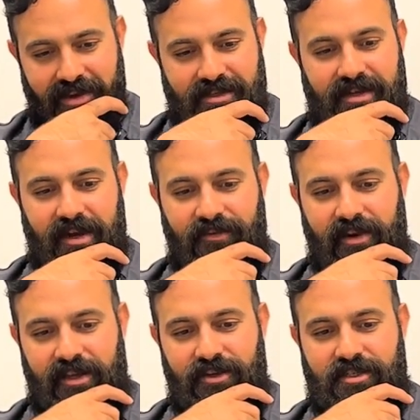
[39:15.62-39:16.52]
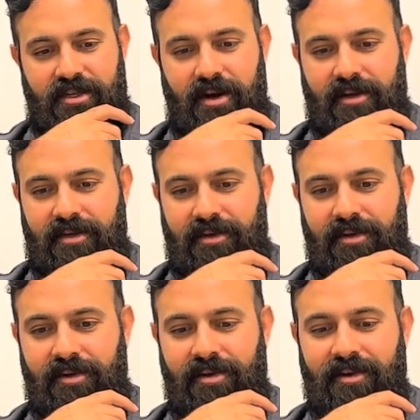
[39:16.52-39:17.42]
it's kind of funny. You start,
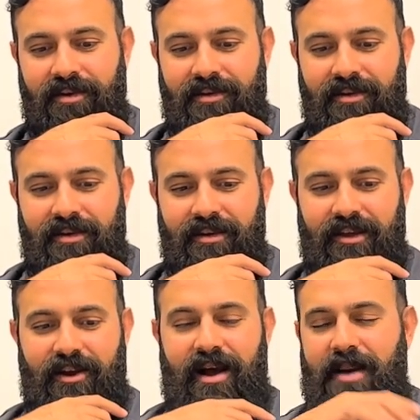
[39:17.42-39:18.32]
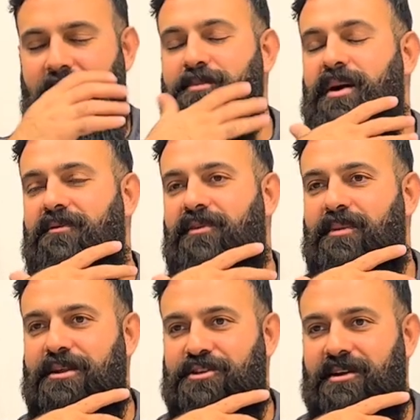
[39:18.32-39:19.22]
you know, I'm I'm coming from
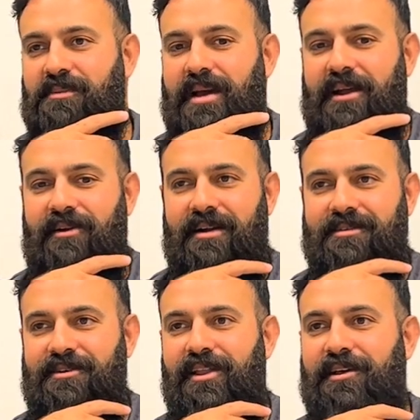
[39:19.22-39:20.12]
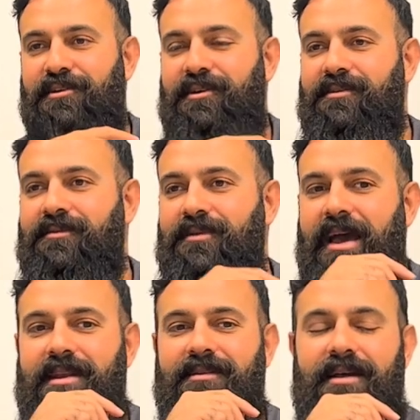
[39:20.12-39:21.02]
an engineering background, yeah. so like you know,
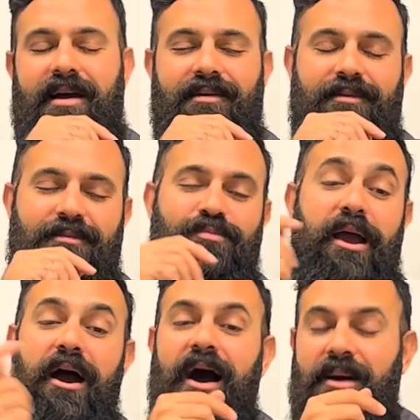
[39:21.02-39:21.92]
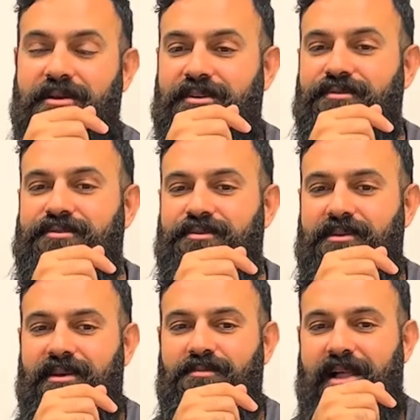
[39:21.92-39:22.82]
and uh, my hobby used to
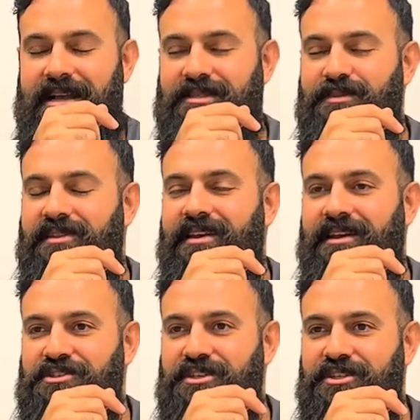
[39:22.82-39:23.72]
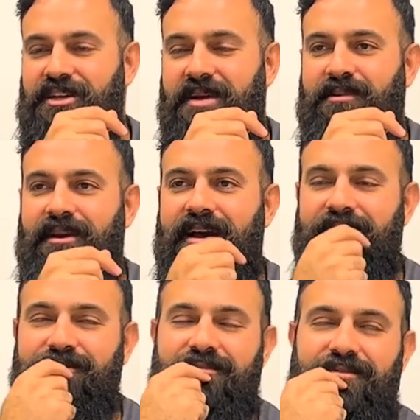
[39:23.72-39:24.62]
be blacksmithing and sheet shaping. I
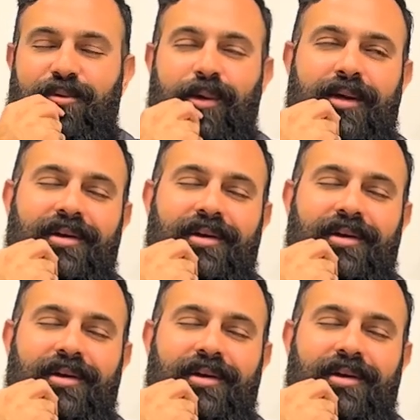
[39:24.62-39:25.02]
used to